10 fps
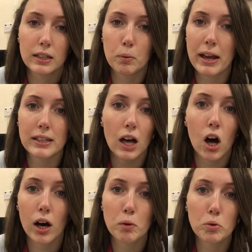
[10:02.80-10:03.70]
way is that
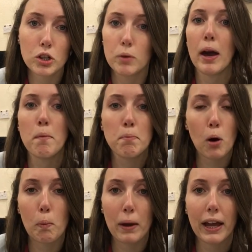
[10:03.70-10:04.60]
I will do it and
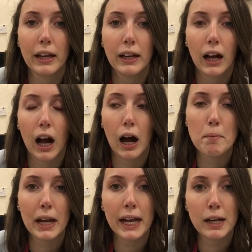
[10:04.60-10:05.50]
pop it
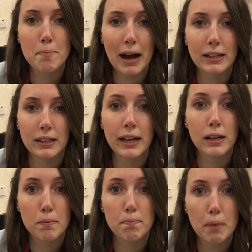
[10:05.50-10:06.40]
in a
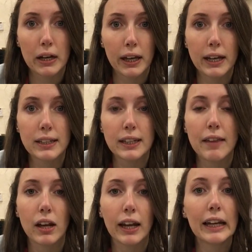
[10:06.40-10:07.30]
bucket,
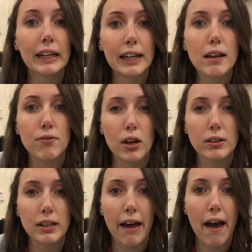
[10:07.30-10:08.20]
and then I can leave
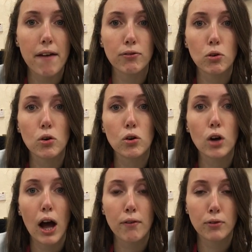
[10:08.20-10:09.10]
those there for
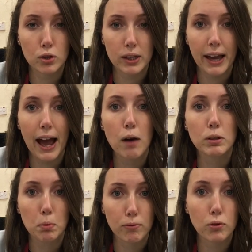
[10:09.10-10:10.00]
48
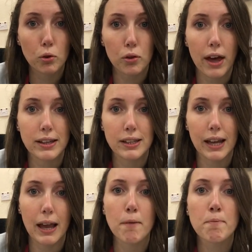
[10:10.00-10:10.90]
hours before Thursday.